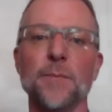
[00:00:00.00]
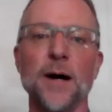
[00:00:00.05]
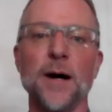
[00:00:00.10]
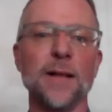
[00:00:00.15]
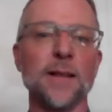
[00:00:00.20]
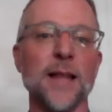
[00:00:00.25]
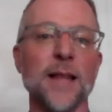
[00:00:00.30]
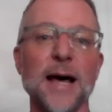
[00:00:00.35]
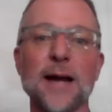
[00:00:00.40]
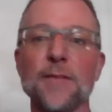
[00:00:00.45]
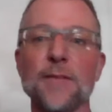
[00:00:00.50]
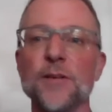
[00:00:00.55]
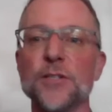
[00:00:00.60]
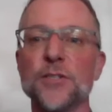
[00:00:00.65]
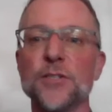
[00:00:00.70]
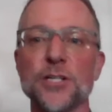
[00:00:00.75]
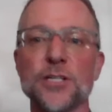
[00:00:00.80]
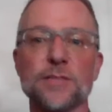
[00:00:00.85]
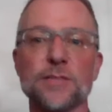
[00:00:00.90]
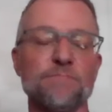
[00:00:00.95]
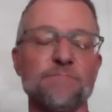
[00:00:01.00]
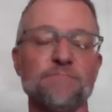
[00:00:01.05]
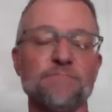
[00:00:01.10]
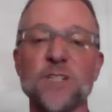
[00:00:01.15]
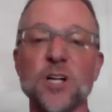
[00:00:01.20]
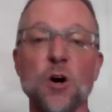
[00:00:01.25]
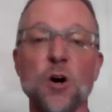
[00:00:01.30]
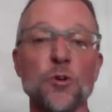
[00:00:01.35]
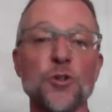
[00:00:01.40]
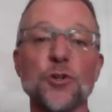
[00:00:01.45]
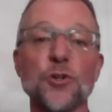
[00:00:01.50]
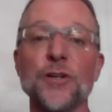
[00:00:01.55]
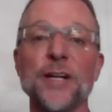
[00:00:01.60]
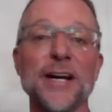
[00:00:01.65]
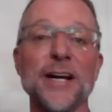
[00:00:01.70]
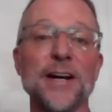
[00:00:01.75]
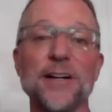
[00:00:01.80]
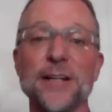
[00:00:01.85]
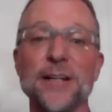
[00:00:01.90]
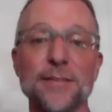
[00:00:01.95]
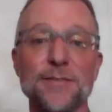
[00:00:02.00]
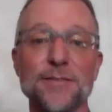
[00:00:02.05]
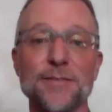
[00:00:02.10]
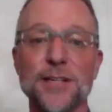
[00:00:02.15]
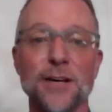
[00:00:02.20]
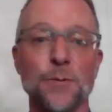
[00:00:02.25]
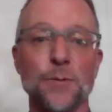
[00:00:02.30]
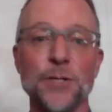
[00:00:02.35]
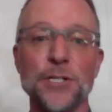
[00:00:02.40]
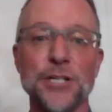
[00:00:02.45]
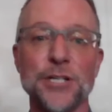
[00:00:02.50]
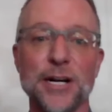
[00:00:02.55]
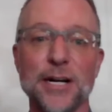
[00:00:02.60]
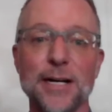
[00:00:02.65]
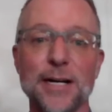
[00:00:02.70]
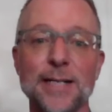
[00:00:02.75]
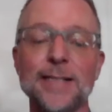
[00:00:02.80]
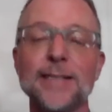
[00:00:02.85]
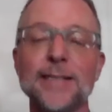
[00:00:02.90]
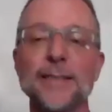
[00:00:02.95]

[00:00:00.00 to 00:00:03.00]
a lot of the just cultural narratives that we share.